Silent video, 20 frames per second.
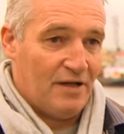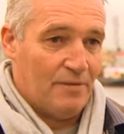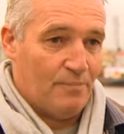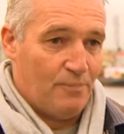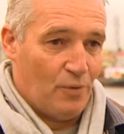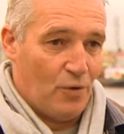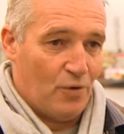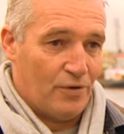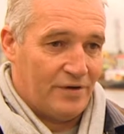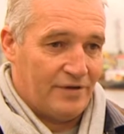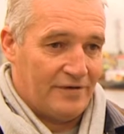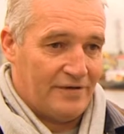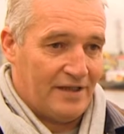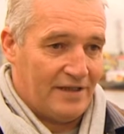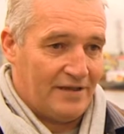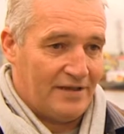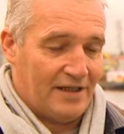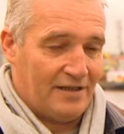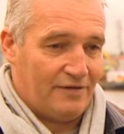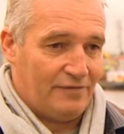important
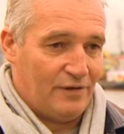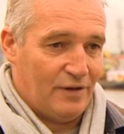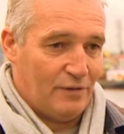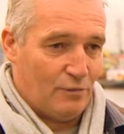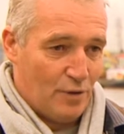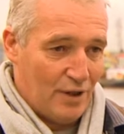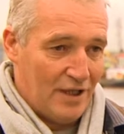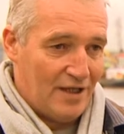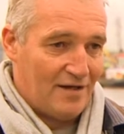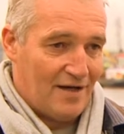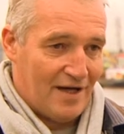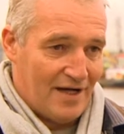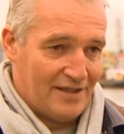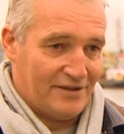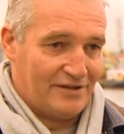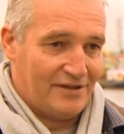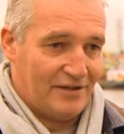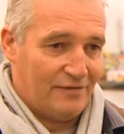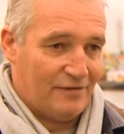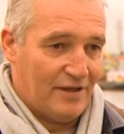that we
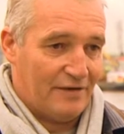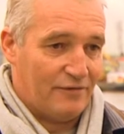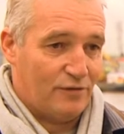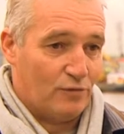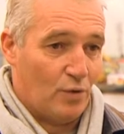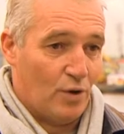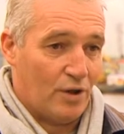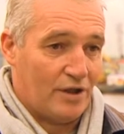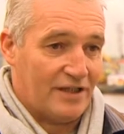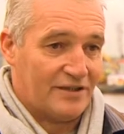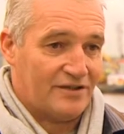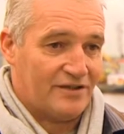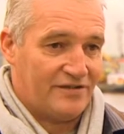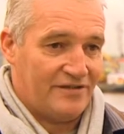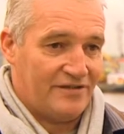realize that we have to work as a